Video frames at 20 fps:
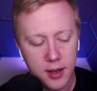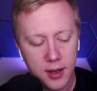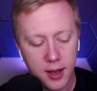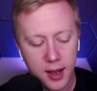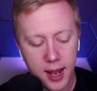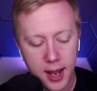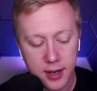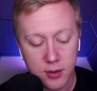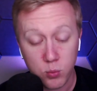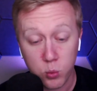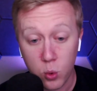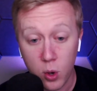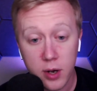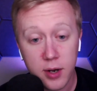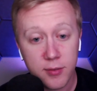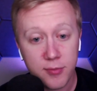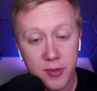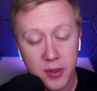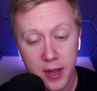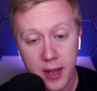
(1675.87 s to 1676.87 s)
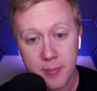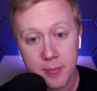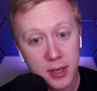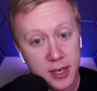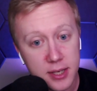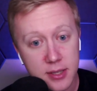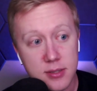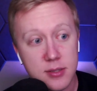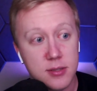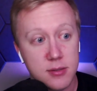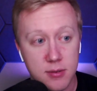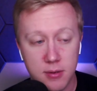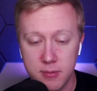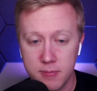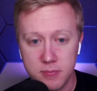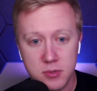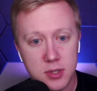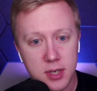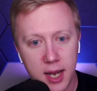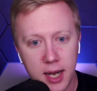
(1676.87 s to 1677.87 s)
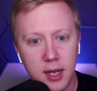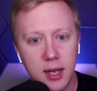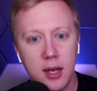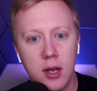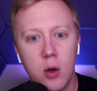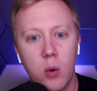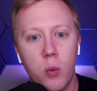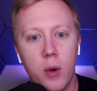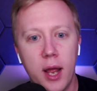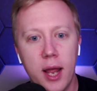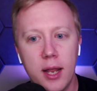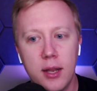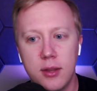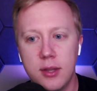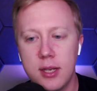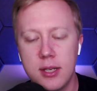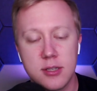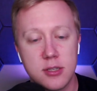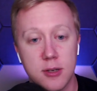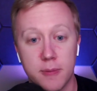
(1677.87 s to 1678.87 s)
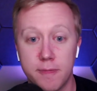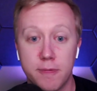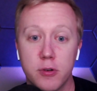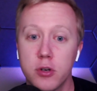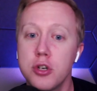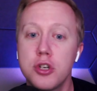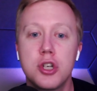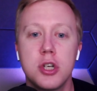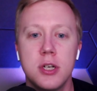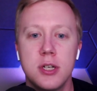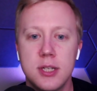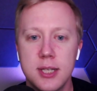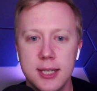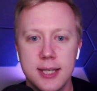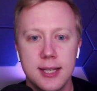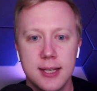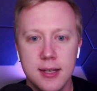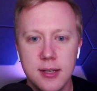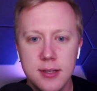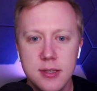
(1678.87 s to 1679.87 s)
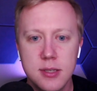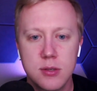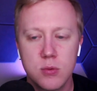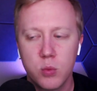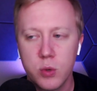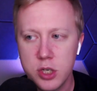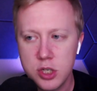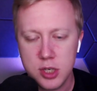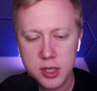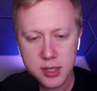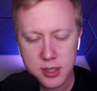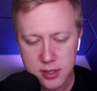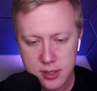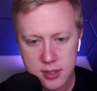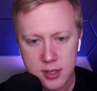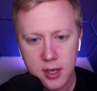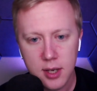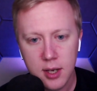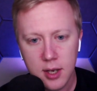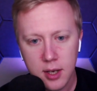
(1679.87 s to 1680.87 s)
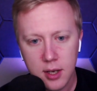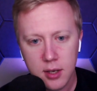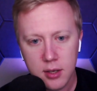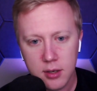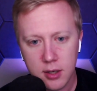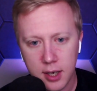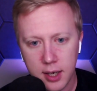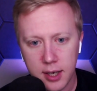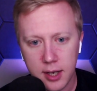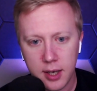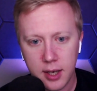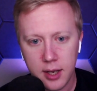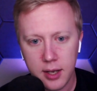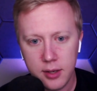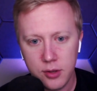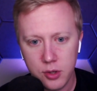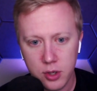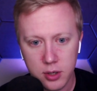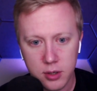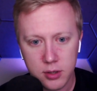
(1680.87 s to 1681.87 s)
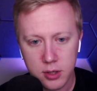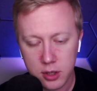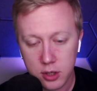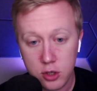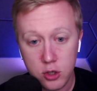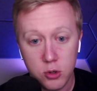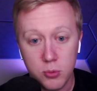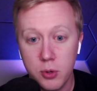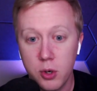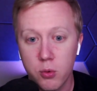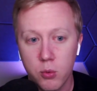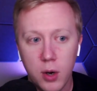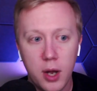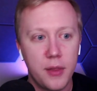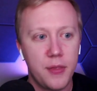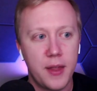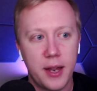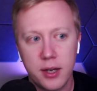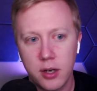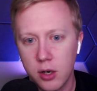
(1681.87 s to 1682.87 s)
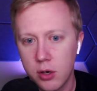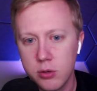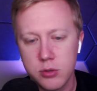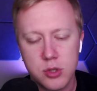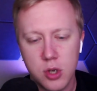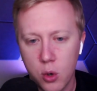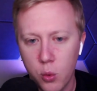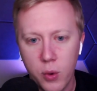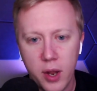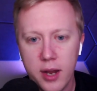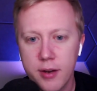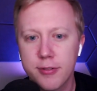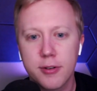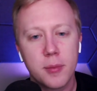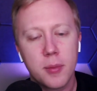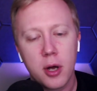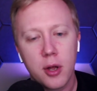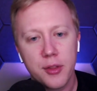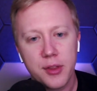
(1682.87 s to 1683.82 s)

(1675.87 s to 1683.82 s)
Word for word: And one of them is taking away the subversion to this, which is uh, the the QB run that goes away from all